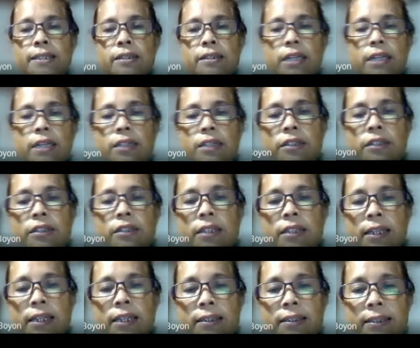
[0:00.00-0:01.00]
greater
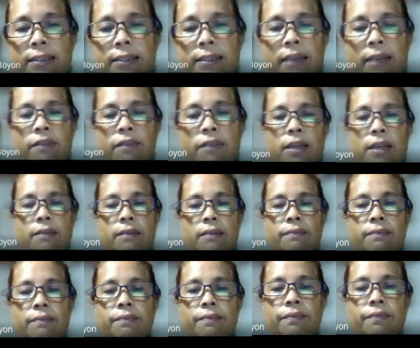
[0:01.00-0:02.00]
than 7.
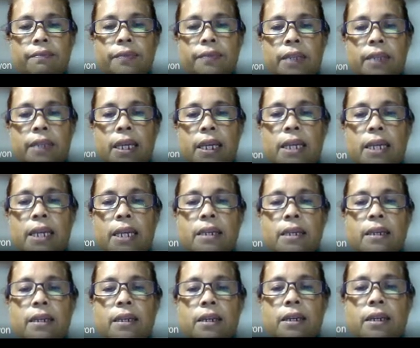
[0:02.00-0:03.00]
Okay,
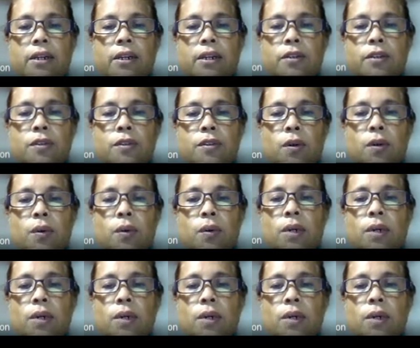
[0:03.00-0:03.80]
so